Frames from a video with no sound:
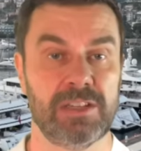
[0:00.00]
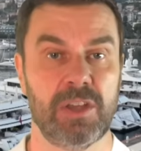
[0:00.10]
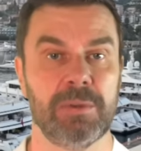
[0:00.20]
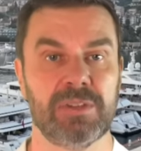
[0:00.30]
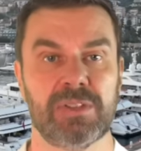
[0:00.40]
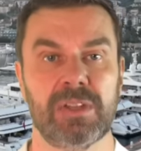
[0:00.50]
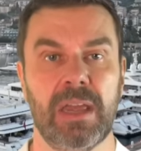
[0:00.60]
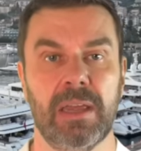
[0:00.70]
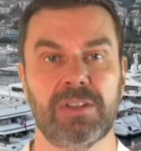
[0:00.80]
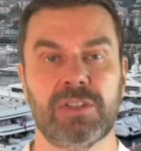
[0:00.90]
Thomas,
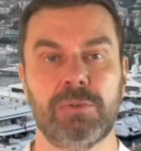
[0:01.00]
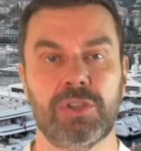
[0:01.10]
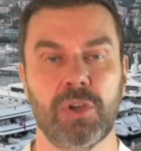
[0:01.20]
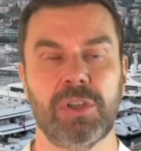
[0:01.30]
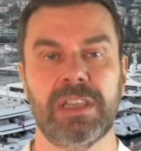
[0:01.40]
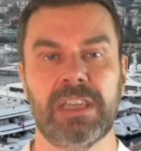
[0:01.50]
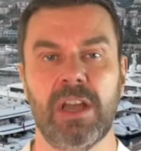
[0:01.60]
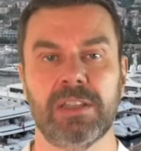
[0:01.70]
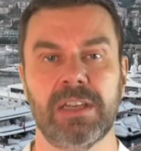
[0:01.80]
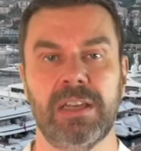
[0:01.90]
to join the
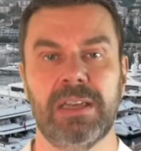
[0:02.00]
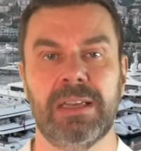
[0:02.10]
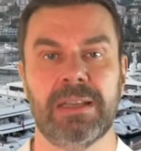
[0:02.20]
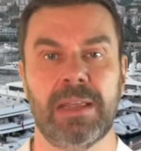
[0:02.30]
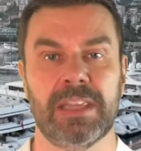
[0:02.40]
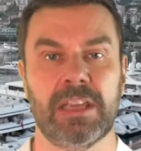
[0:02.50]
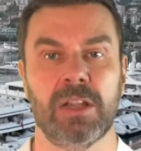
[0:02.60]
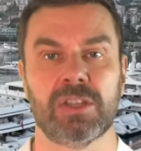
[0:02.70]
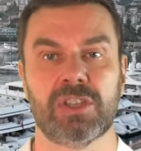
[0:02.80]
yacht. And the yacht